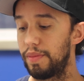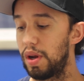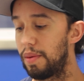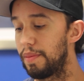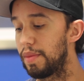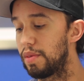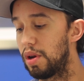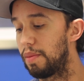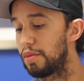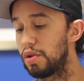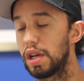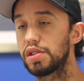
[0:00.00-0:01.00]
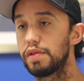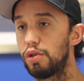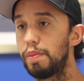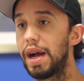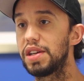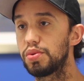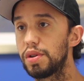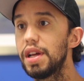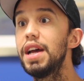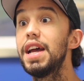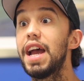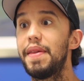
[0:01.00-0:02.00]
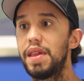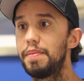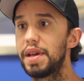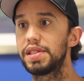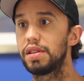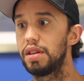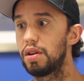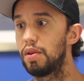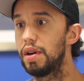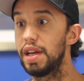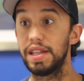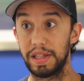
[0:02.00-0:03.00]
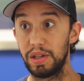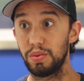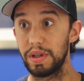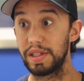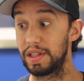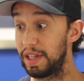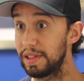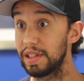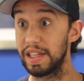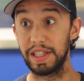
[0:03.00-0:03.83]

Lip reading: No. You guess the full password, and then basically you go, is it this?